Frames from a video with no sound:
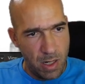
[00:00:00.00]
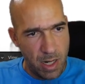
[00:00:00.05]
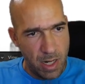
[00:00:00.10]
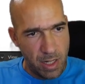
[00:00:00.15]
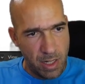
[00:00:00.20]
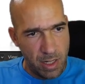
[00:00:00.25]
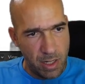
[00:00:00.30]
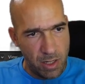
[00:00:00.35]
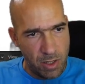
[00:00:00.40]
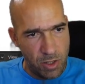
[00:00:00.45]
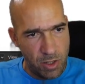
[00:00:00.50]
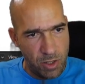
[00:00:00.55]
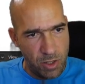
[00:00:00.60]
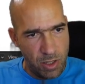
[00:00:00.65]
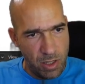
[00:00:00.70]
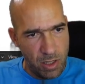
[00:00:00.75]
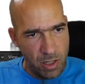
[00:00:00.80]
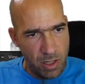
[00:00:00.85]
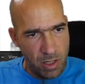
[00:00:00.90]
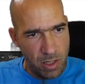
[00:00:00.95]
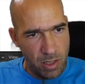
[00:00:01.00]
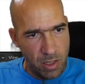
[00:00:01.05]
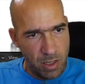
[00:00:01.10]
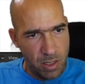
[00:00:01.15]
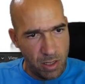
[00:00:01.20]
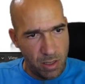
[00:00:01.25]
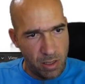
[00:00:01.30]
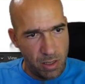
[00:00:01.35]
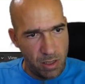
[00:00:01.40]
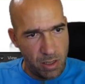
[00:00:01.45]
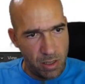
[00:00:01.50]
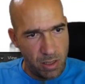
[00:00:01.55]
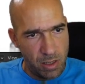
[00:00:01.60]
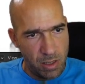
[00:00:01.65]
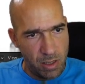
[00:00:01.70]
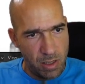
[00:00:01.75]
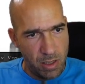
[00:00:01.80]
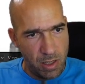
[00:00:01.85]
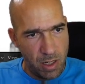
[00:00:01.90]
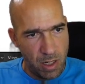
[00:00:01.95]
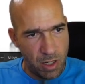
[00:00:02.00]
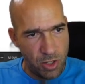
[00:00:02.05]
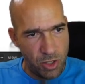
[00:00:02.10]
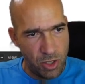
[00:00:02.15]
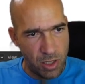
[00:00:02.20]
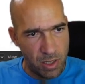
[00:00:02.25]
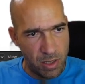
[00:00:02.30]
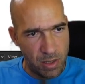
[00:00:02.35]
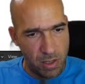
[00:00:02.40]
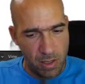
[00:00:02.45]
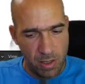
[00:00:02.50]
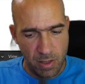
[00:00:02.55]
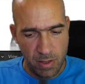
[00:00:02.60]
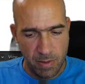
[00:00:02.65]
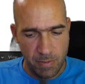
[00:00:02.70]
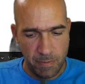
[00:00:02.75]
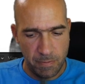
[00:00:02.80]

I can just adjust.